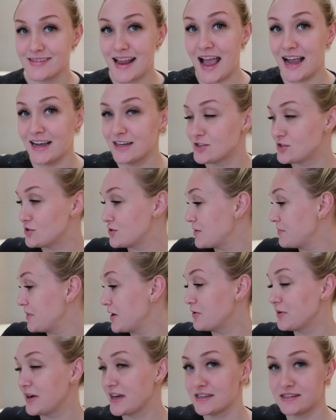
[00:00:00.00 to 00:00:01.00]
Extra
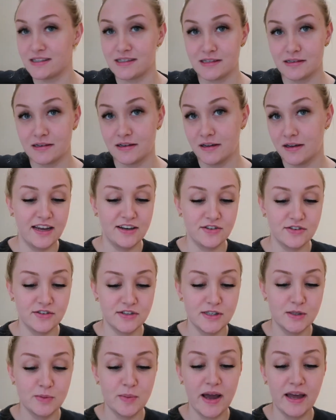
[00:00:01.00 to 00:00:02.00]
bonus.
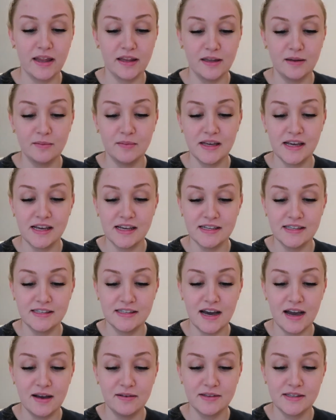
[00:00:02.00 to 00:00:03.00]
Andrew's smiling because
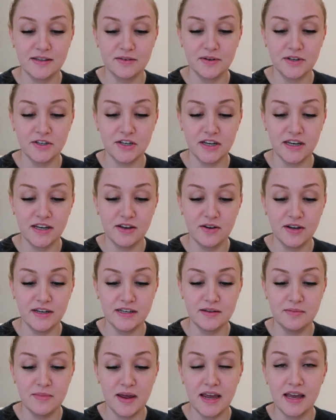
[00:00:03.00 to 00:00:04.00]
I was originally going
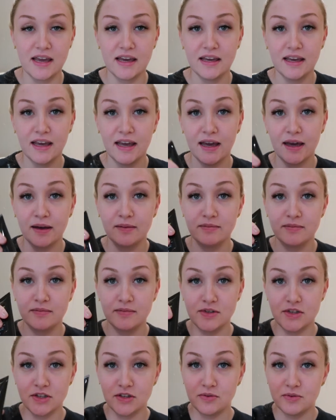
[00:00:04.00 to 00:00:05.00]
to make him
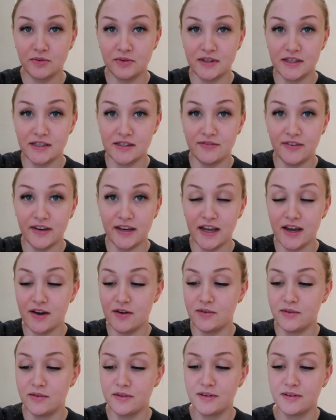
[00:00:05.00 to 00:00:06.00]
do this
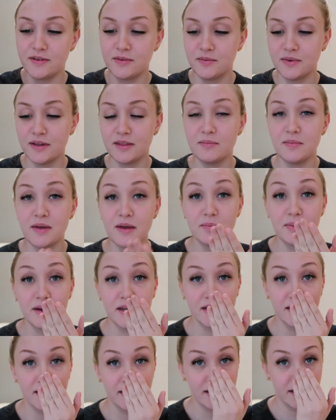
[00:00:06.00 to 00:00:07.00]
video with me,
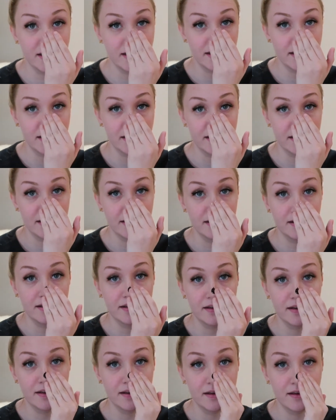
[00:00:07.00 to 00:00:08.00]
but
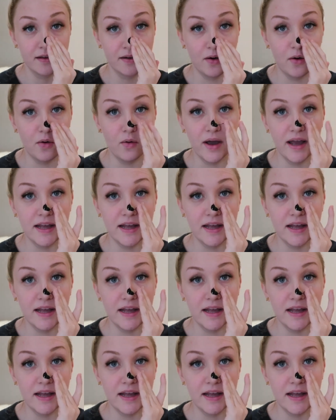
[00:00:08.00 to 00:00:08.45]
oh,